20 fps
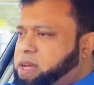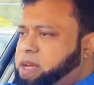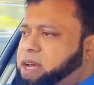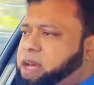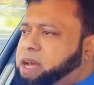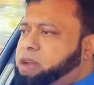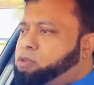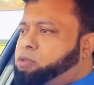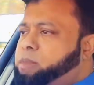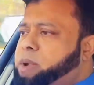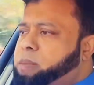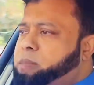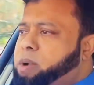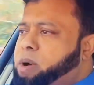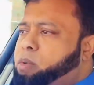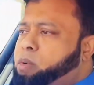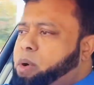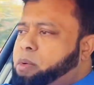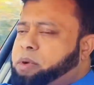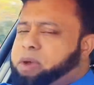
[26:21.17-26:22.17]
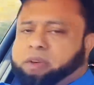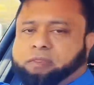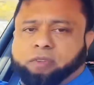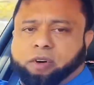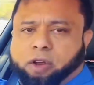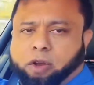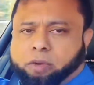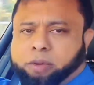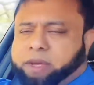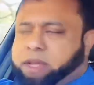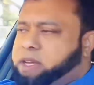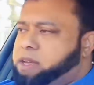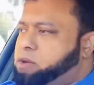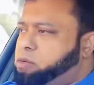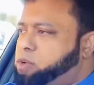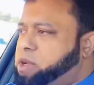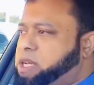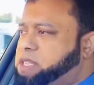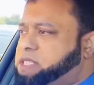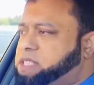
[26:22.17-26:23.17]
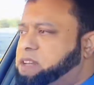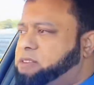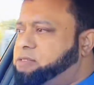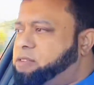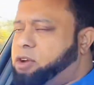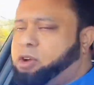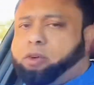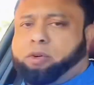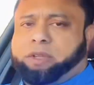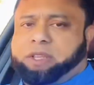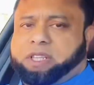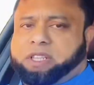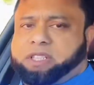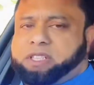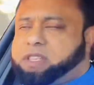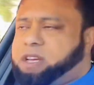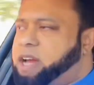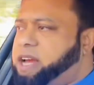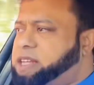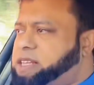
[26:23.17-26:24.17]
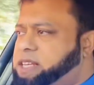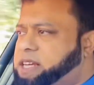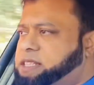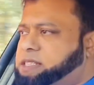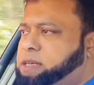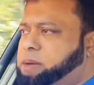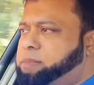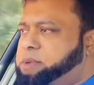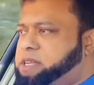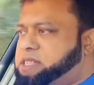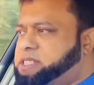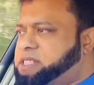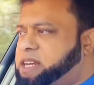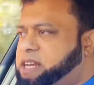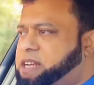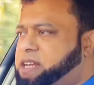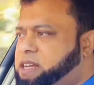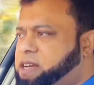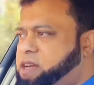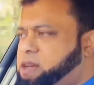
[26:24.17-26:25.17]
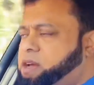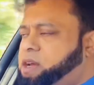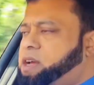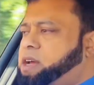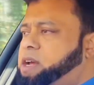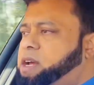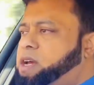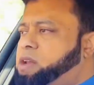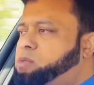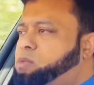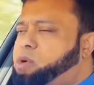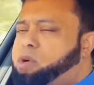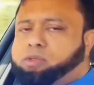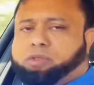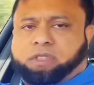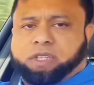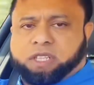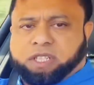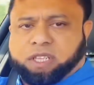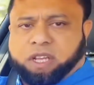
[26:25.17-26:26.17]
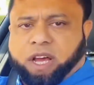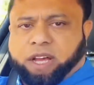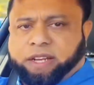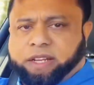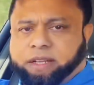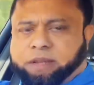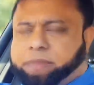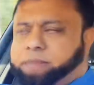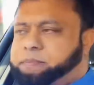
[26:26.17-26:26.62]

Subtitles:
And remember what we're following? We are still following the sign the examiner said. And what was this sign?